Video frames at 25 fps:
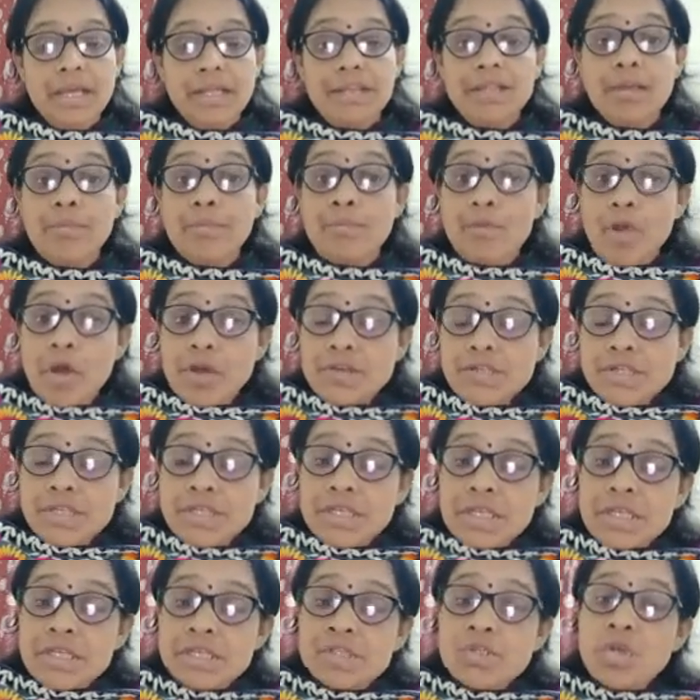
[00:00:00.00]
the
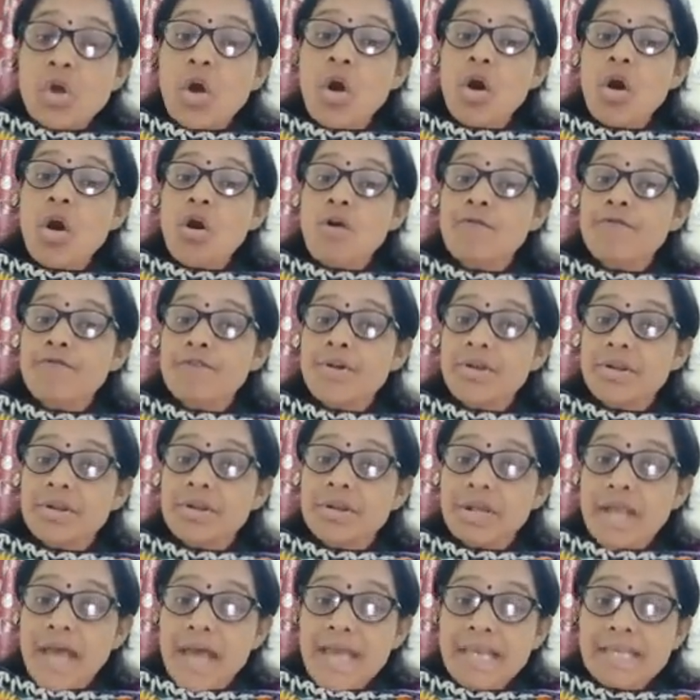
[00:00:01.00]
process of
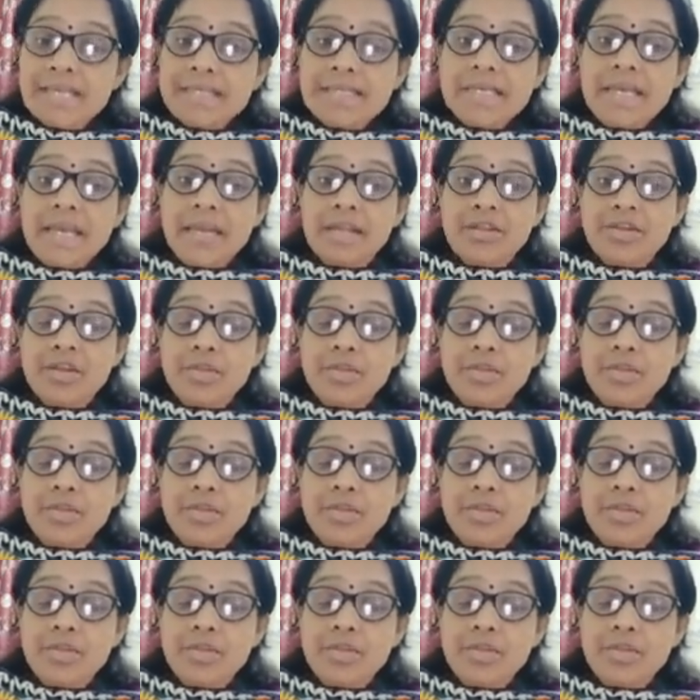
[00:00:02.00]
rising,